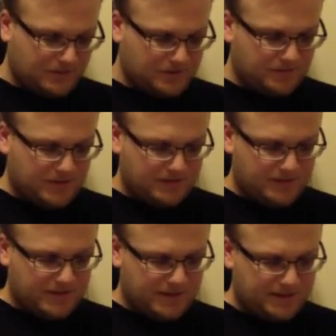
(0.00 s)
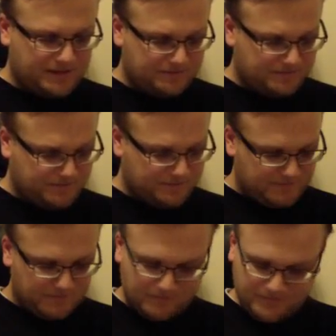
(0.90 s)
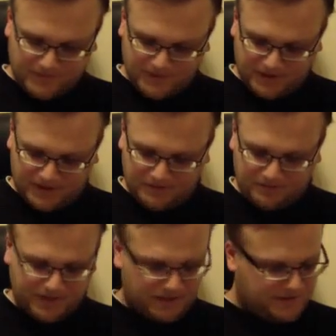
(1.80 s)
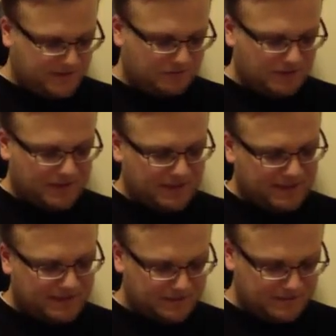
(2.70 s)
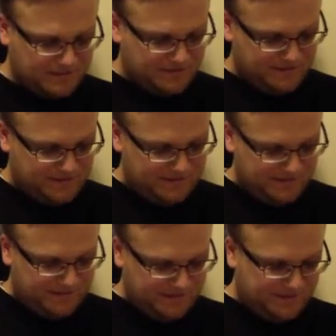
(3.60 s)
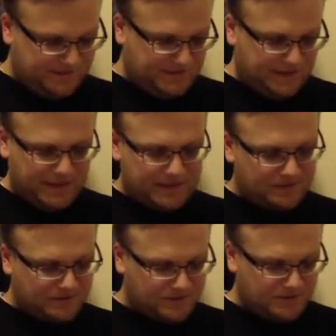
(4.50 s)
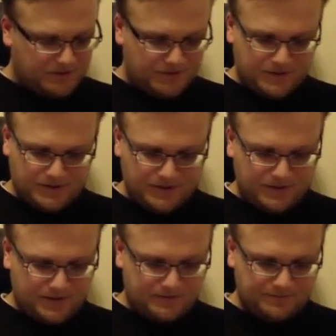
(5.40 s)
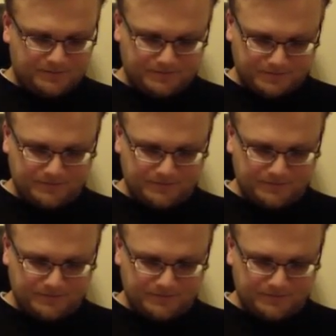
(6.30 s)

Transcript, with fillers: talks about that, heat belts and whatnot. Yeah, so it's a good uh,